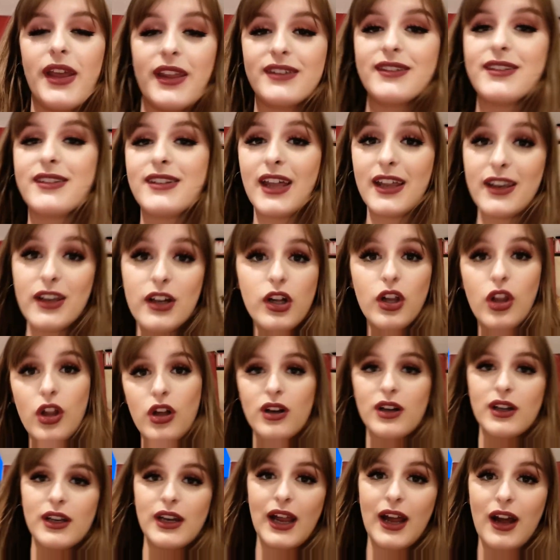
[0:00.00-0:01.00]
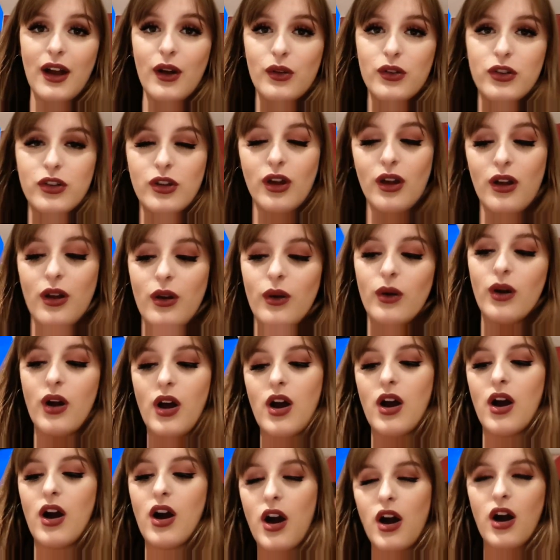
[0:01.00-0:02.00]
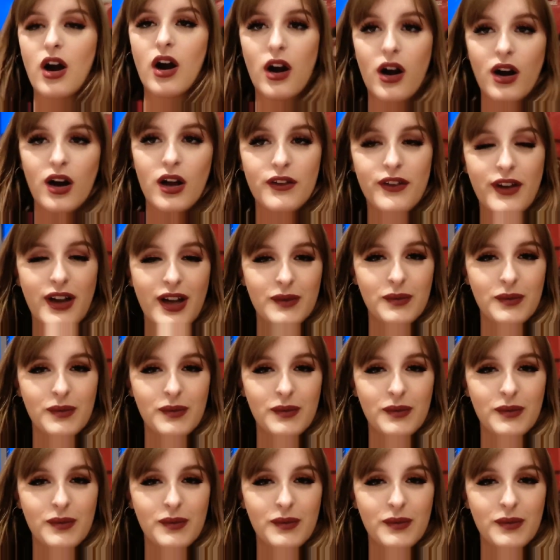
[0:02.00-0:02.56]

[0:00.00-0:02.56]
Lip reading: It's 10 o'clock now, so I've